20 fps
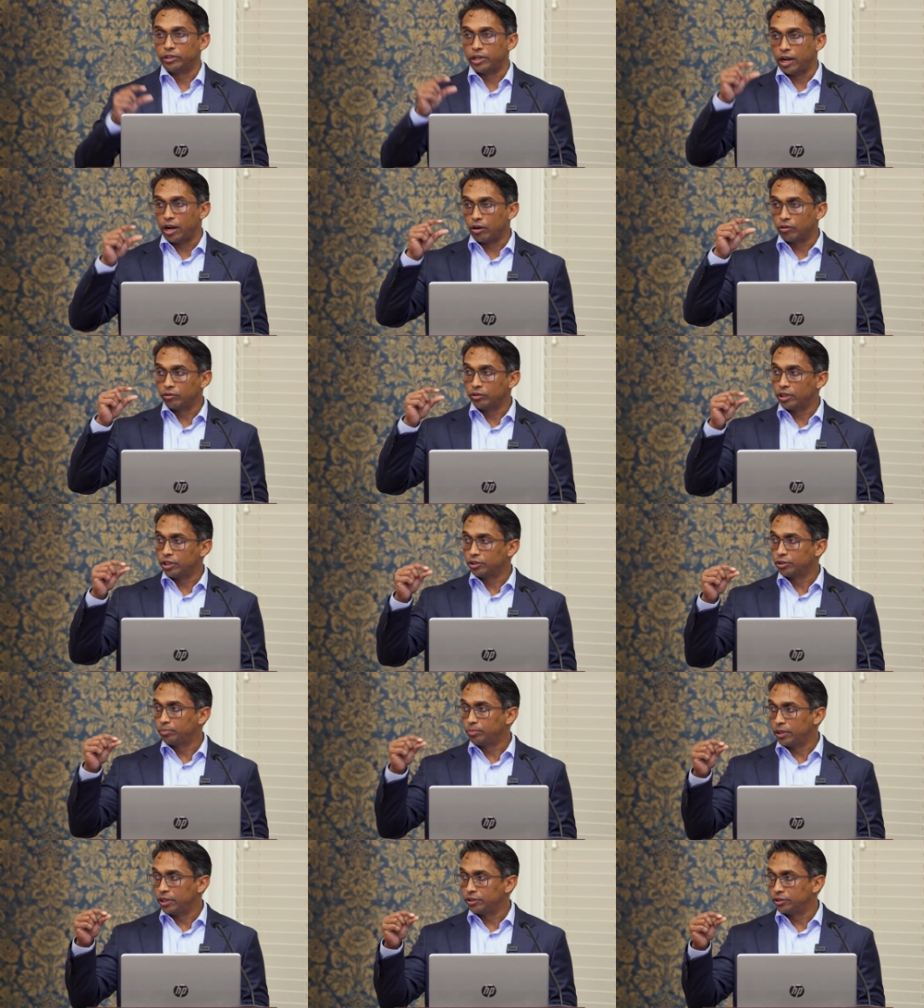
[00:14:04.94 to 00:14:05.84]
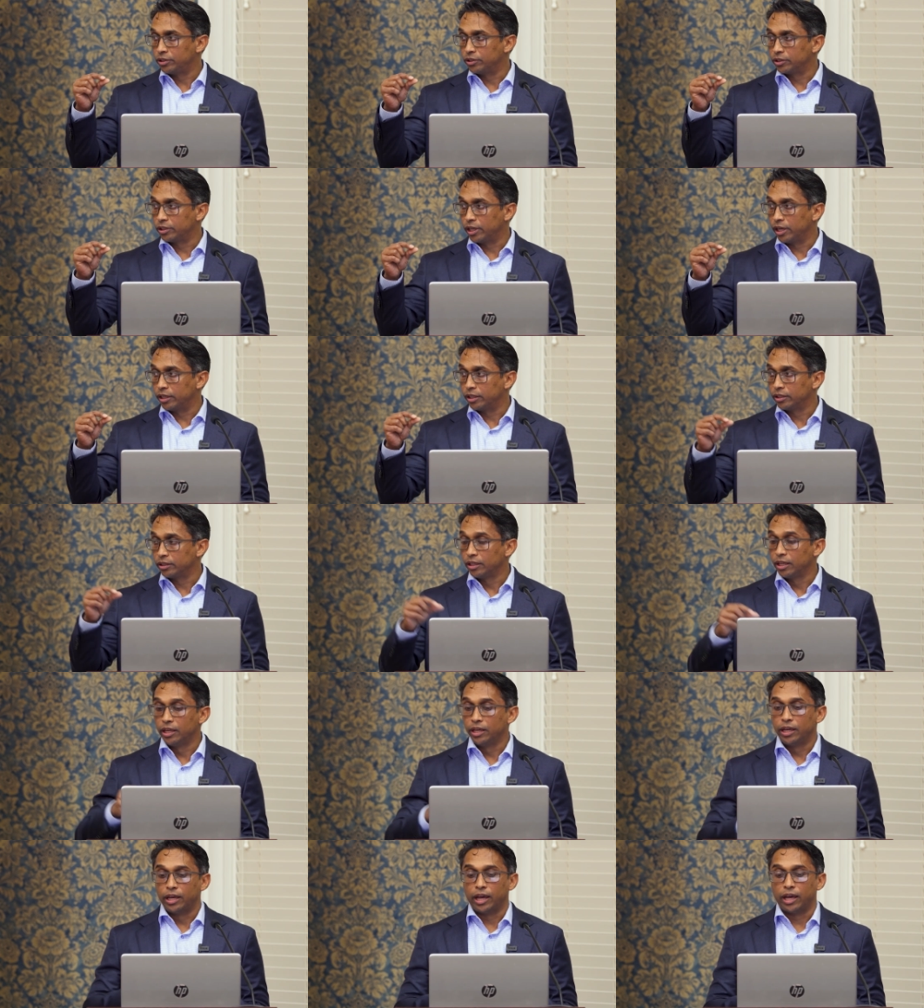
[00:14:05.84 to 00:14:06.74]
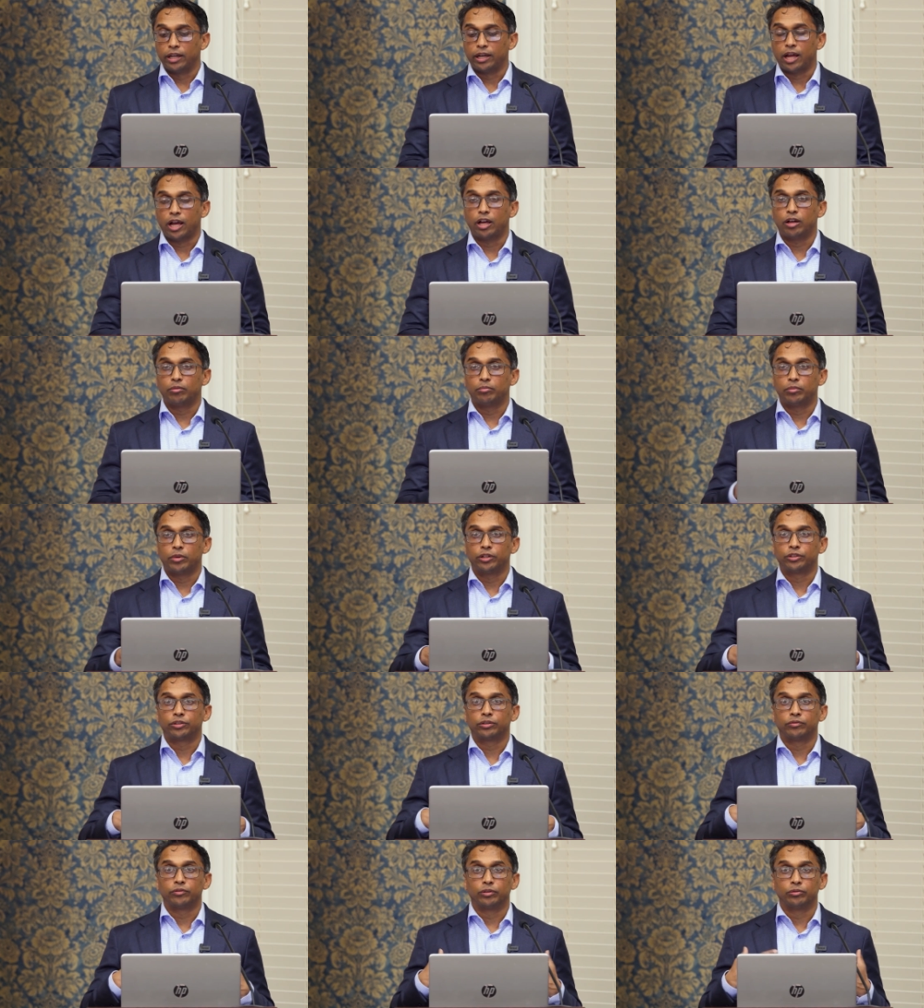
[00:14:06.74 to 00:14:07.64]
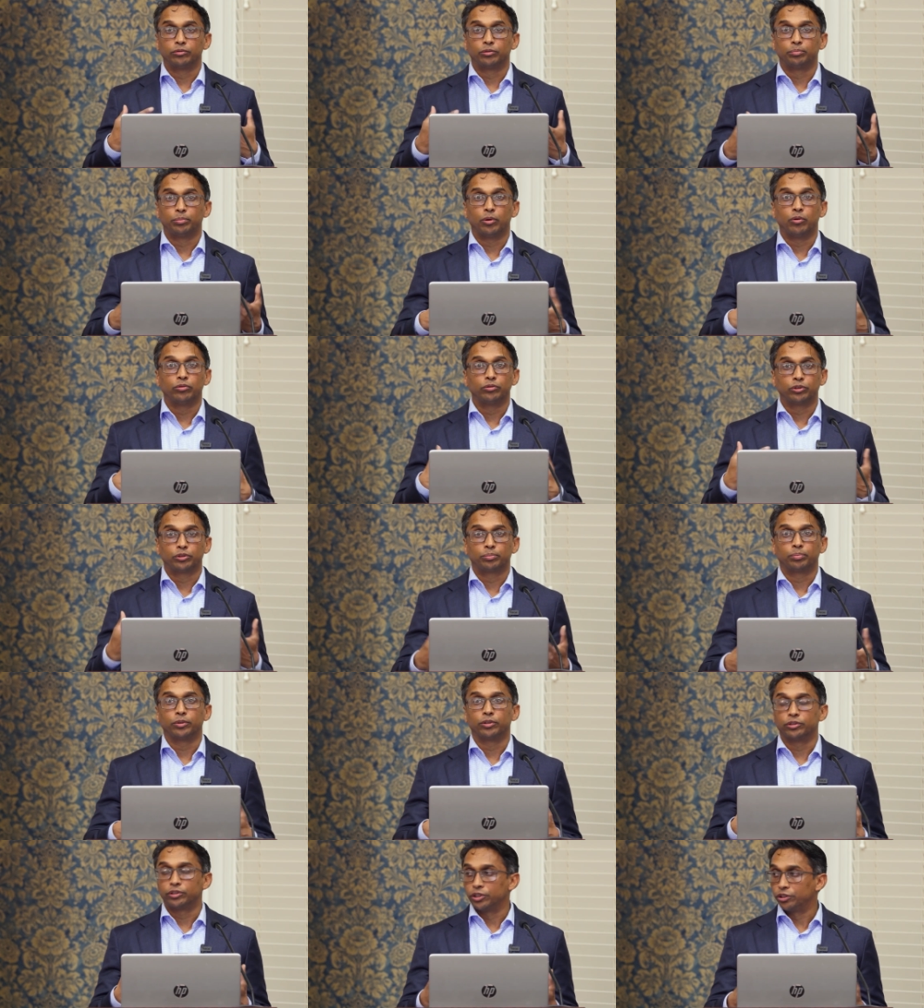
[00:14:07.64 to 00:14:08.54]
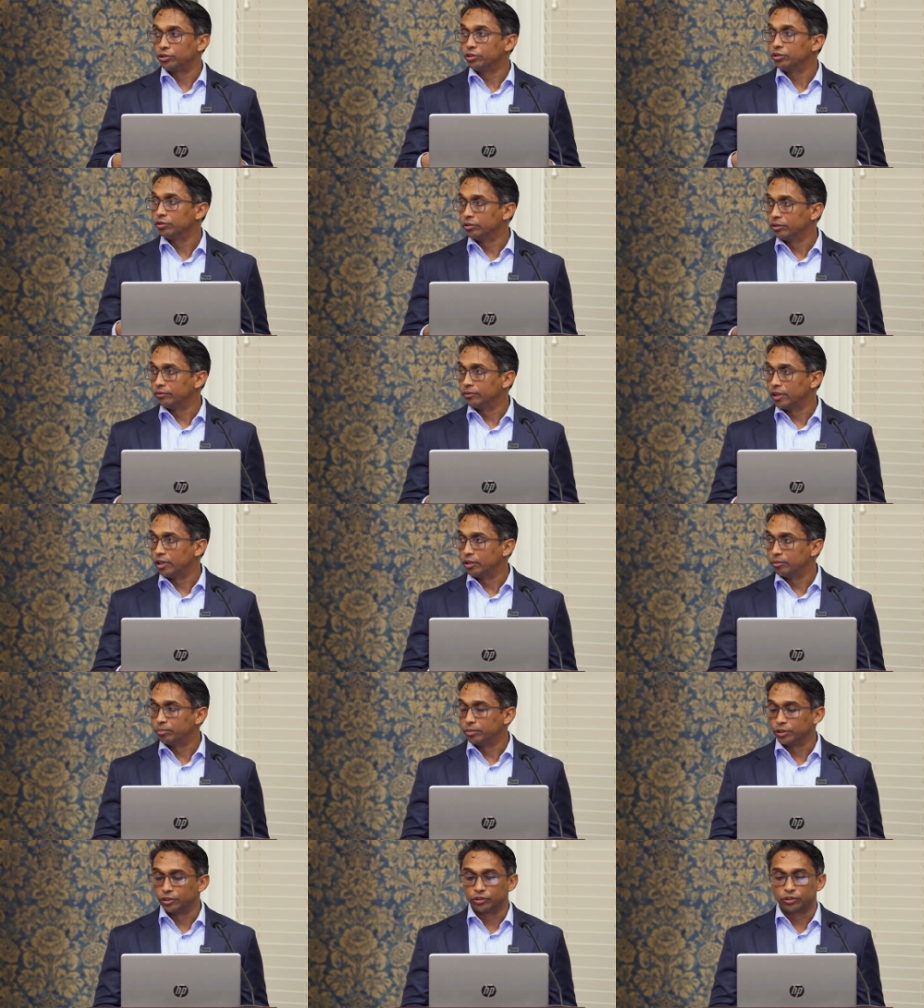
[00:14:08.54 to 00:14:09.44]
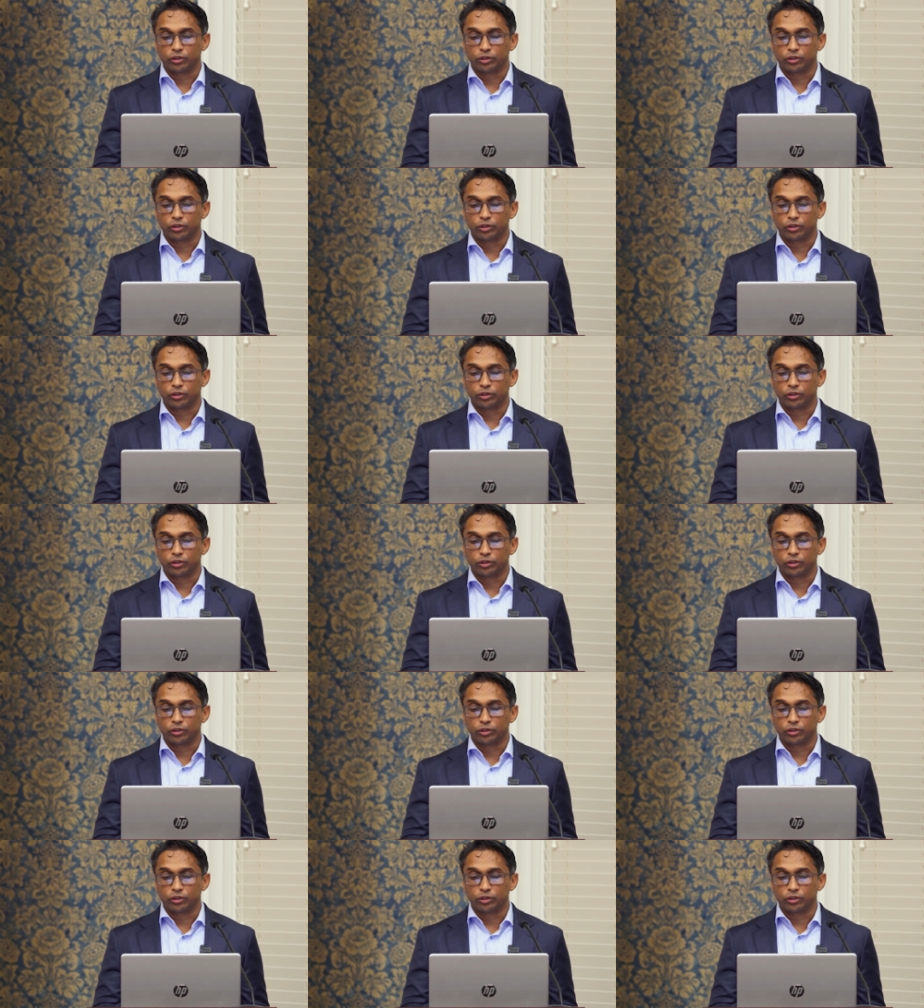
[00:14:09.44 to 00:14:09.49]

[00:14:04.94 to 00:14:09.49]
narrow that space is getting and how much of those bone spurs that you're developing.